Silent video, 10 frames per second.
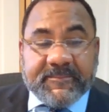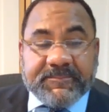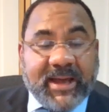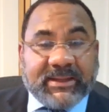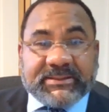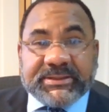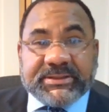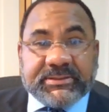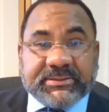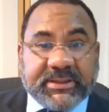
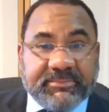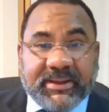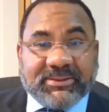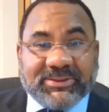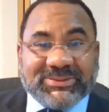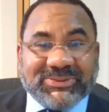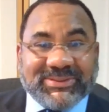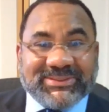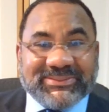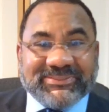Politicians can make those
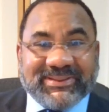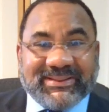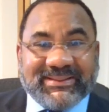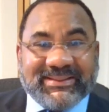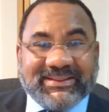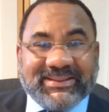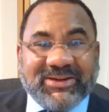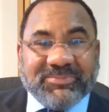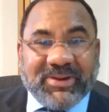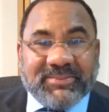sorts
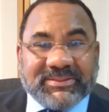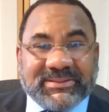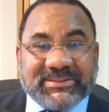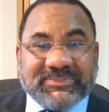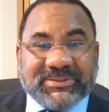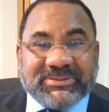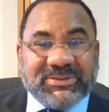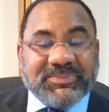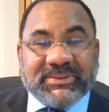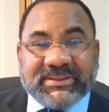of promises, but
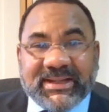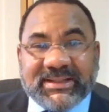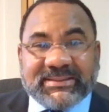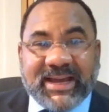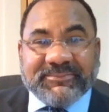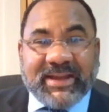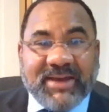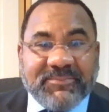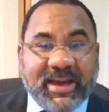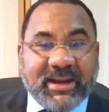superintendents have to
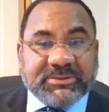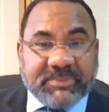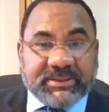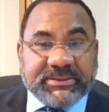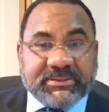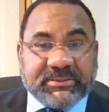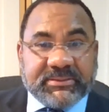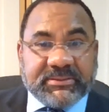have balanced budgets.